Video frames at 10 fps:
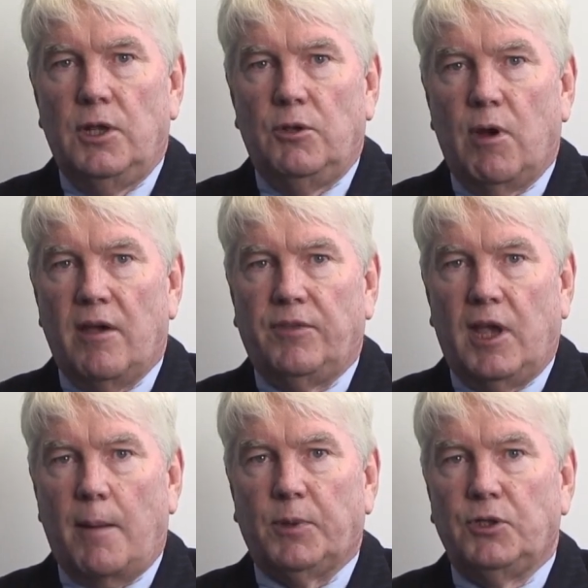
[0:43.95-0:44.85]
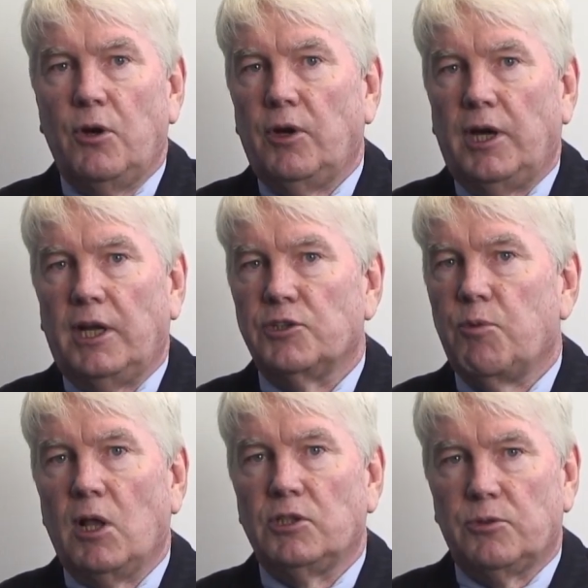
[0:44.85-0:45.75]
You have the opportunity as
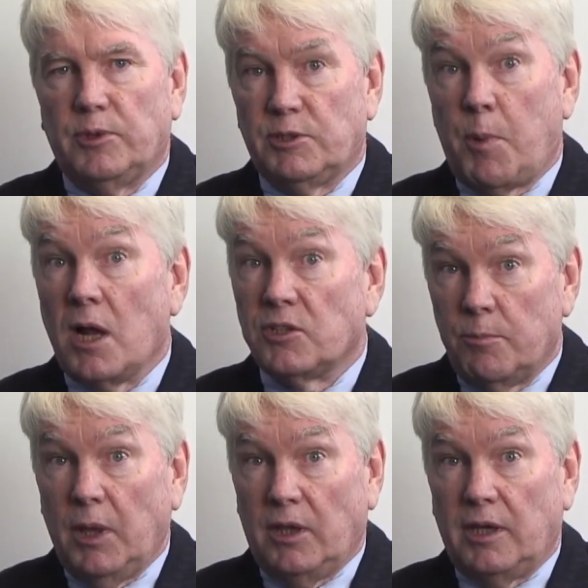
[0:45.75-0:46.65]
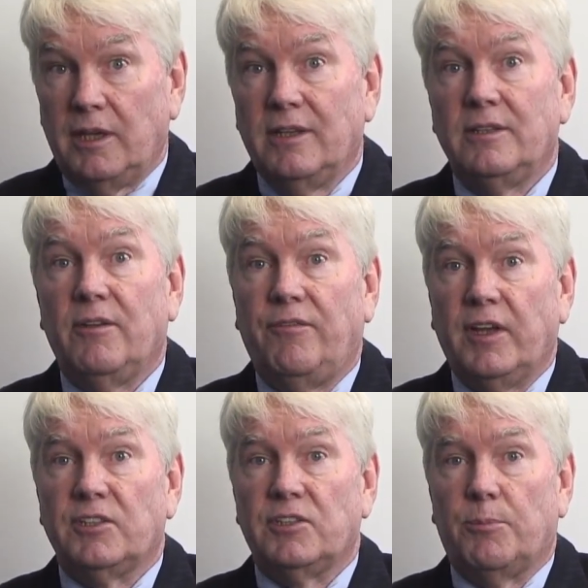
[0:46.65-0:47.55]
well as the responsibility to
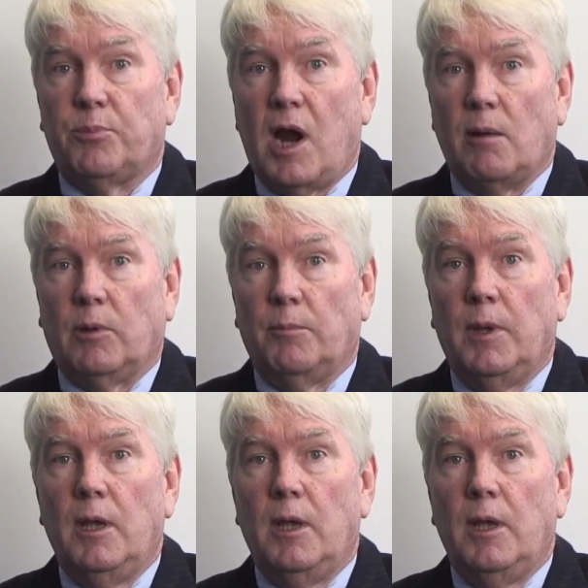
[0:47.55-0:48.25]
fix the problem